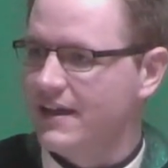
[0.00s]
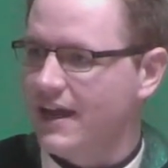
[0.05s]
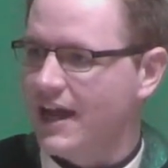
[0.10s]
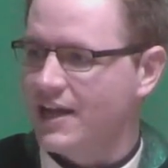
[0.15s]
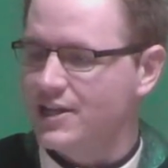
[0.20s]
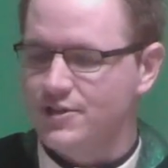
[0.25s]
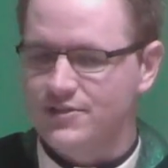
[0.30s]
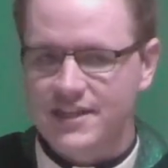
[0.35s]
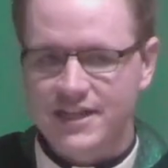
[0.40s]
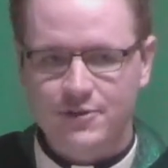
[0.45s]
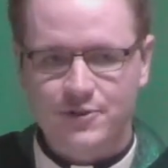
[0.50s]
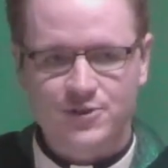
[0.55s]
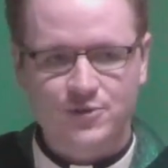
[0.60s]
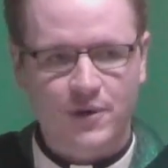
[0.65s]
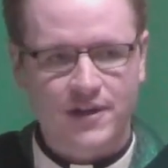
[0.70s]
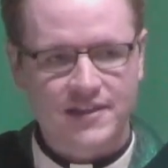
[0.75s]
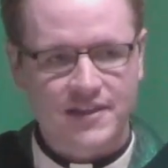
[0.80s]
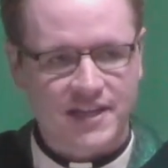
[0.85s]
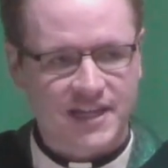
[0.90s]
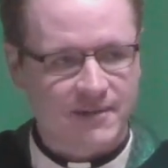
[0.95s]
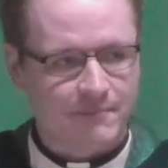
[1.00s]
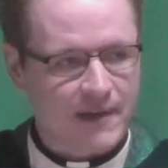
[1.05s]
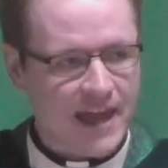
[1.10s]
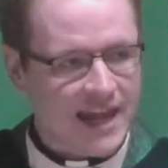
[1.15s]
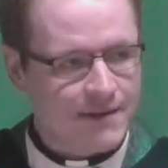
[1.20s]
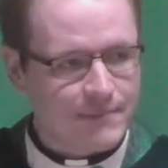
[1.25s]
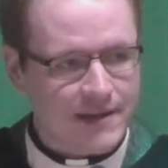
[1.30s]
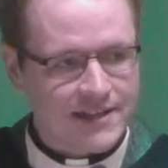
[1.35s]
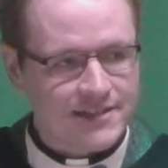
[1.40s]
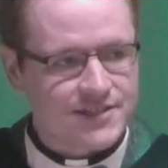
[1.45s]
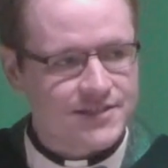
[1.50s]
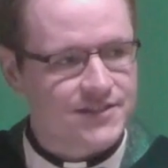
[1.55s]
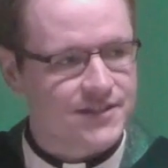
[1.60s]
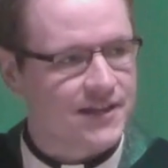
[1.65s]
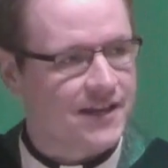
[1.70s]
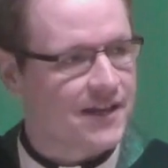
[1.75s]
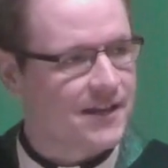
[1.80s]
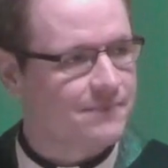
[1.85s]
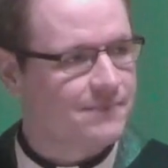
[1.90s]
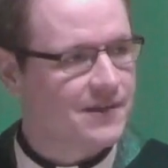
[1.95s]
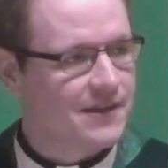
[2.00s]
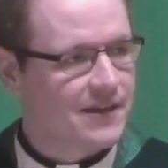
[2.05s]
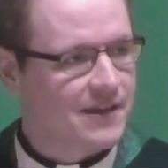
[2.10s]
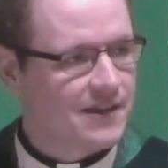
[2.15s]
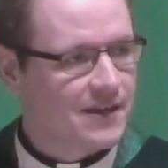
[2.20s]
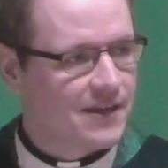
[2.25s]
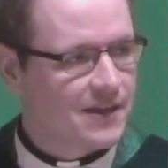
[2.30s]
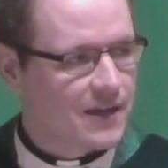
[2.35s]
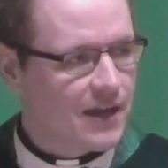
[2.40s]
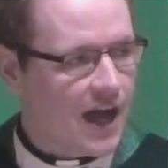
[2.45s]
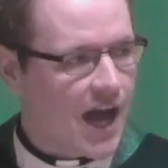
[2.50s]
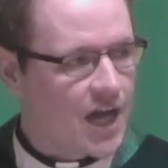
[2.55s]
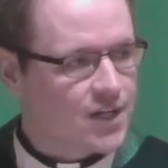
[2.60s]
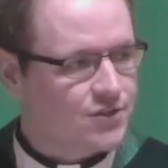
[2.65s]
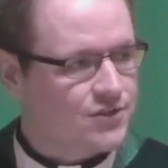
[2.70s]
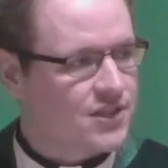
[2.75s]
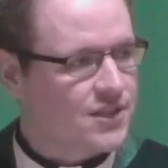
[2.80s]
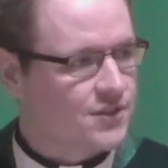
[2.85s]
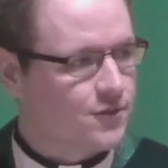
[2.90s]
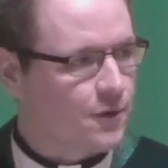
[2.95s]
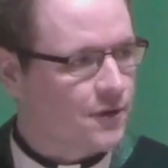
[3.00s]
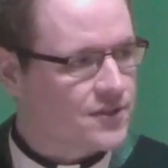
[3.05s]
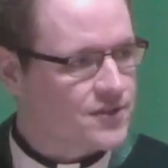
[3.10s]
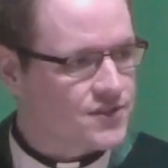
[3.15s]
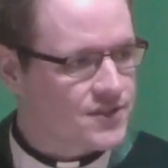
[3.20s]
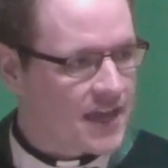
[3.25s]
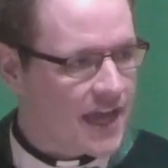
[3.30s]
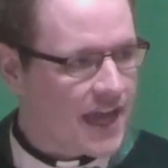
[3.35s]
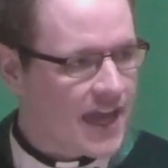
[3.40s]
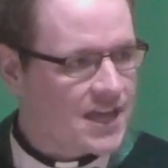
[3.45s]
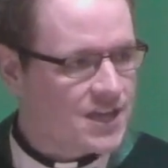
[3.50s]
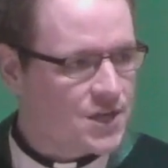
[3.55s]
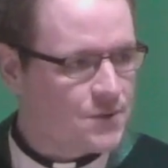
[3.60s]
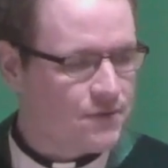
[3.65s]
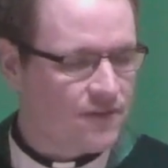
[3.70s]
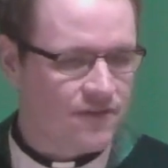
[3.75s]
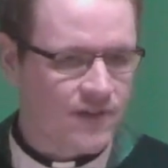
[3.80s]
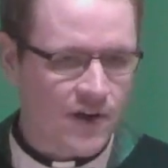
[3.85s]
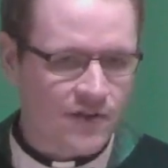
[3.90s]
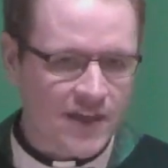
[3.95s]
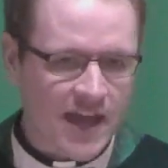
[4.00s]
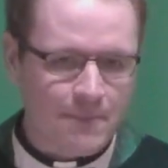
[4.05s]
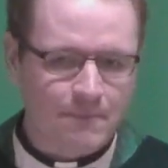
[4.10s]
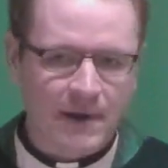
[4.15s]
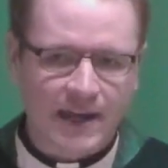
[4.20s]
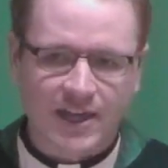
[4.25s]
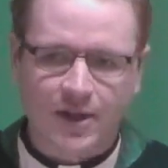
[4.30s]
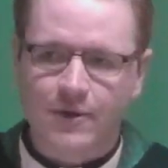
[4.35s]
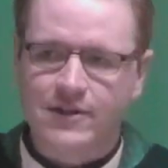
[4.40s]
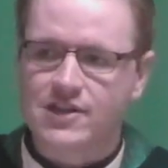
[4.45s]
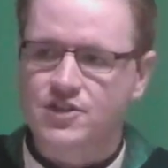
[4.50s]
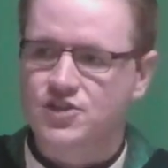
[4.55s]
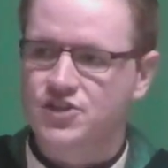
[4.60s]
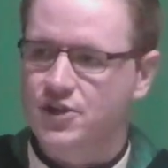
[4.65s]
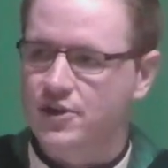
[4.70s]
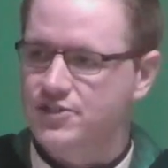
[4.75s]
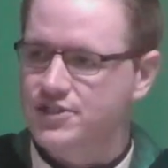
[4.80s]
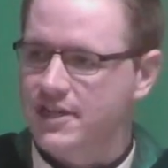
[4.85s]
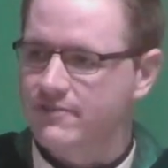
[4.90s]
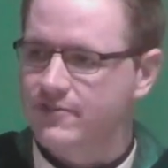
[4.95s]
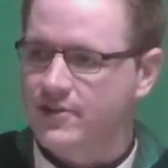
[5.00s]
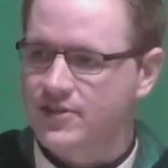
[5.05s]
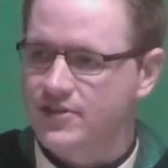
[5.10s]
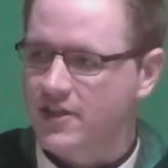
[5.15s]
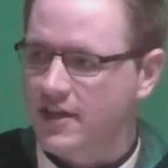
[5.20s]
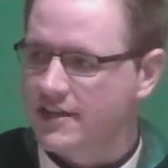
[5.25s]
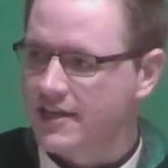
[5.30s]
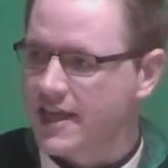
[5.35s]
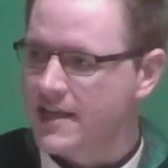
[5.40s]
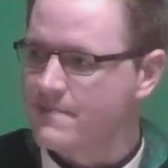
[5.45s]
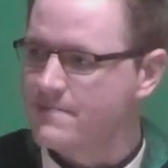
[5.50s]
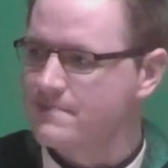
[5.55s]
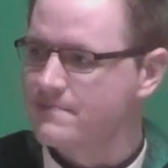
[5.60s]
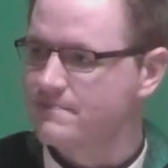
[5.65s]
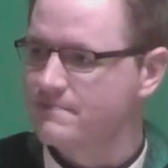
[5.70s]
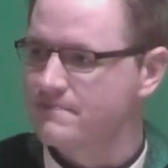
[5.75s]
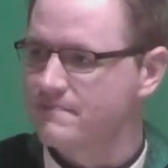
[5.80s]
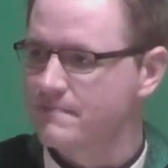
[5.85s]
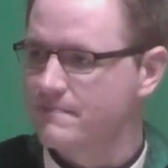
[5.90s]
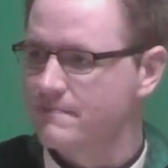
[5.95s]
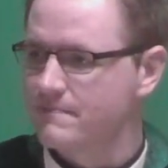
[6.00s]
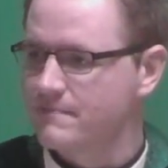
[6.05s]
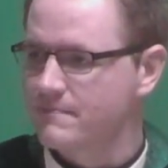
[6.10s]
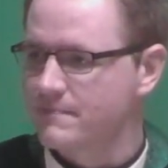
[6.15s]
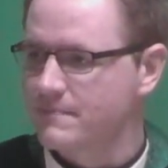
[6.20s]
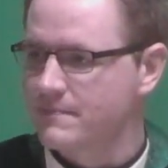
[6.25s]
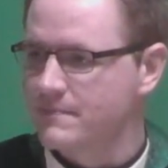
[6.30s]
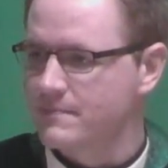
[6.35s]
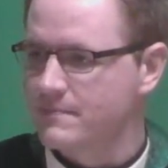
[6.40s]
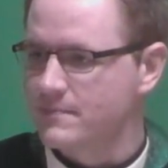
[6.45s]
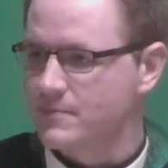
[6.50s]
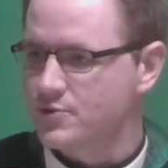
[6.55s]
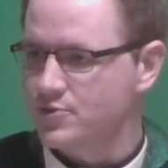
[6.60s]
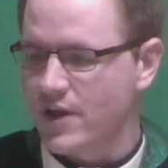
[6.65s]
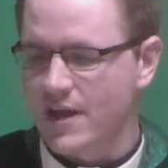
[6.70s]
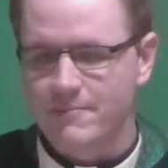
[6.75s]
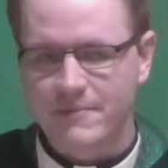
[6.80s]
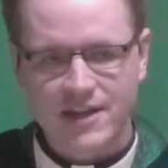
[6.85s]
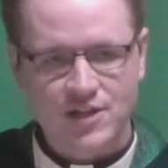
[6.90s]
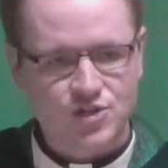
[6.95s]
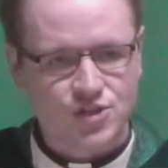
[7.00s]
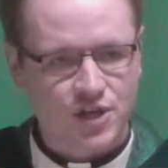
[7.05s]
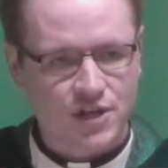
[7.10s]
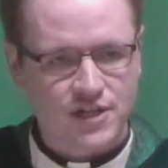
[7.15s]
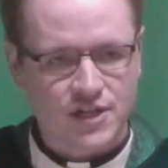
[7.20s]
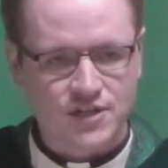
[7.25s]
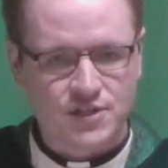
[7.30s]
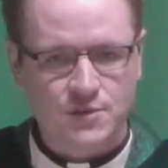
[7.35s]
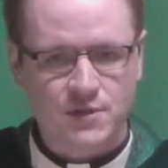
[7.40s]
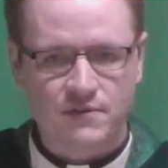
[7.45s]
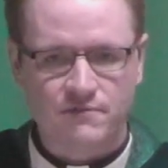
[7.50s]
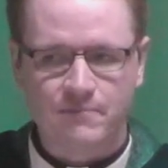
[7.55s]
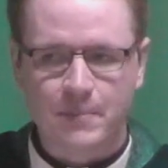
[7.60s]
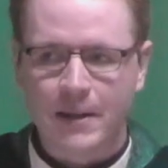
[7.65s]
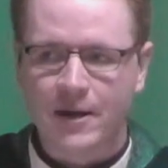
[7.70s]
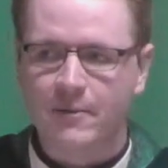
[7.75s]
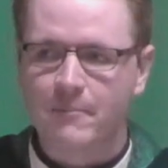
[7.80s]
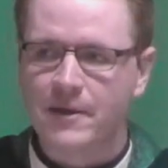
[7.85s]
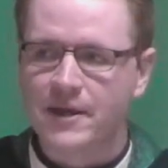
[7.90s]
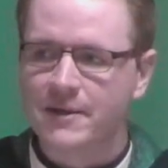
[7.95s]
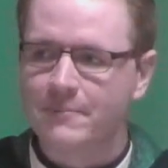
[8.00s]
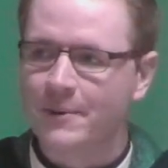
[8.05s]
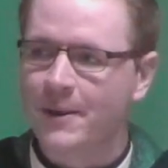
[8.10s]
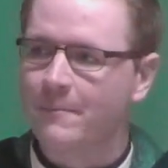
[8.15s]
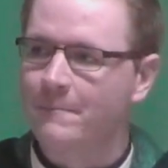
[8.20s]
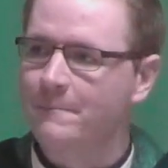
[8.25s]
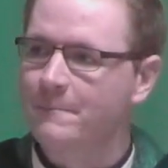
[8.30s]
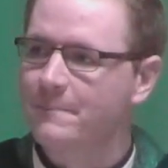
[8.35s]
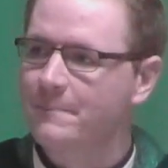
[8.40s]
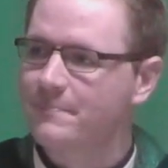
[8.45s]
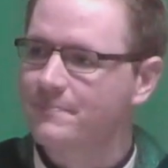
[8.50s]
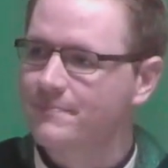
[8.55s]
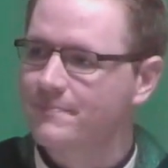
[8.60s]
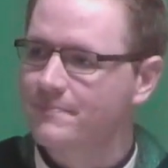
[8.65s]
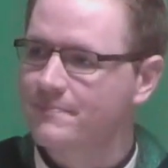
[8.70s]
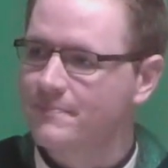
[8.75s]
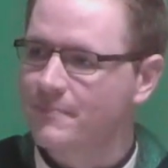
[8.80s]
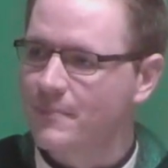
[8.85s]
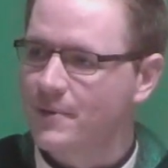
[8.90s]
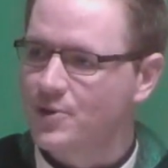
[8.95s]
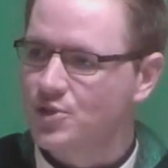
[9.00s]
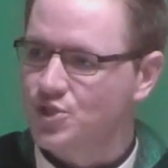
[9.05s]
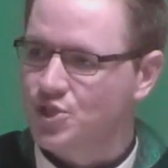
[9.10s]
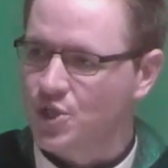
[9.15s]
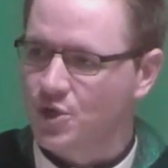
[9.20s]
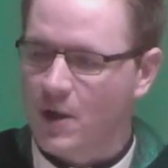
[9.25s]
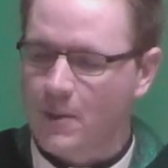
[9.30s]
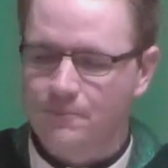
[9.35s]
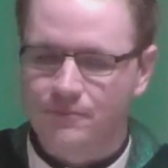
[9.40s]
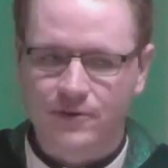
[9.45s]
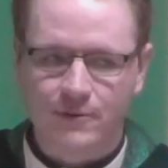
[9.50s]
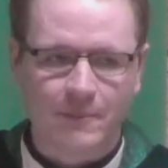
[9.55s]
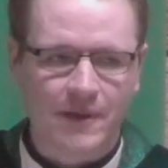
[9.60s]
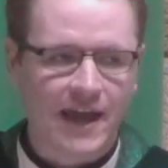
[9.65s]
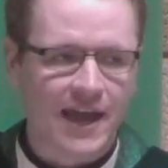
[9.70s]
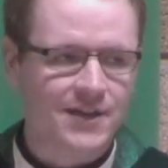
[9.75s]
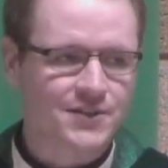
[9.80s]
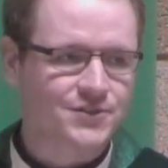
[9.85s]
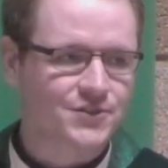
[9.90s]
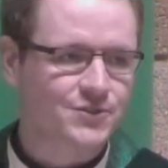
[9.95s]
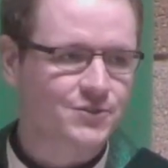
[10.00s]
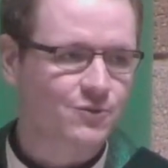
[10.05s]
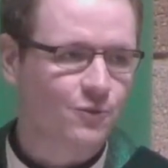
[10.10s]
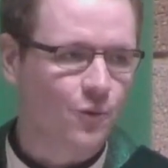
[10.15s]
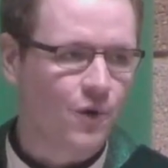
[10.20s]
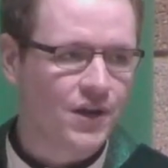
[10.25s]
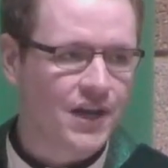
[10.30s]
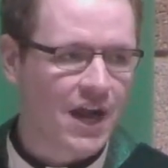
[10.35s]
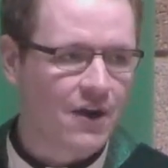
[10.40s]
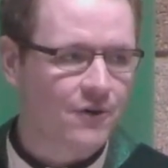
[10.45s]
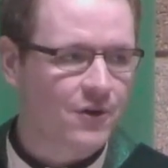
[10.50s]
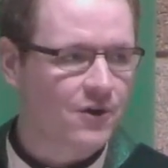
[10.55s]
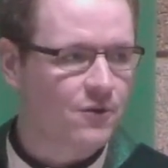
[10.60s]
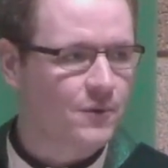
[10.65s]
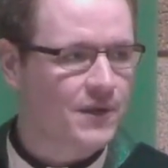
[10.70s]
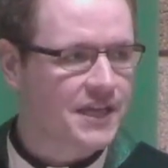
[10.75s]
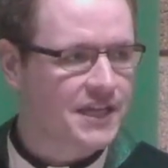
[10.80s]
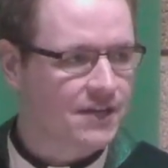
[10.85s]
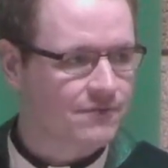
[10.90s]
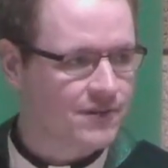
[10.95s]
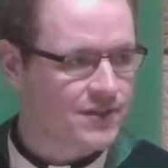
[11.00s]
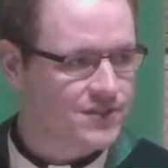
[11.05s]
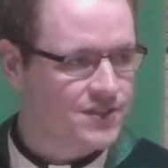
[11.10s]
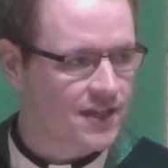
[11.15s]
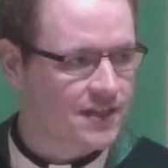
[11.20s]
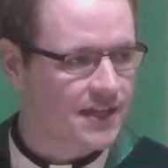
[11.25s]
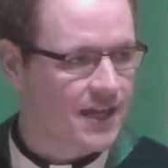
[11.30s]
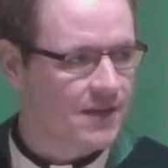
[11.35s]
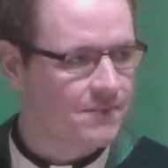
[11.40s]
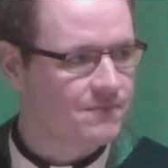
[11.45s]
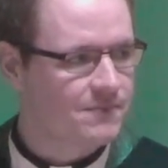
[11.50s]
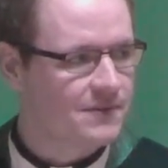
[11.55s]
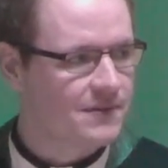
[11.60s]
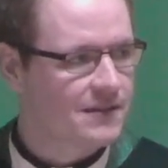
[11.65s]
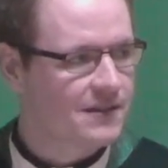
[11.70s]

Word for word: I knew that it was one of the commandments to honor the Lord's day, and you fulfill that by going to church every Sunday. So I made sure to do the bare minimum show up for Mass one hour a week every Sunday. And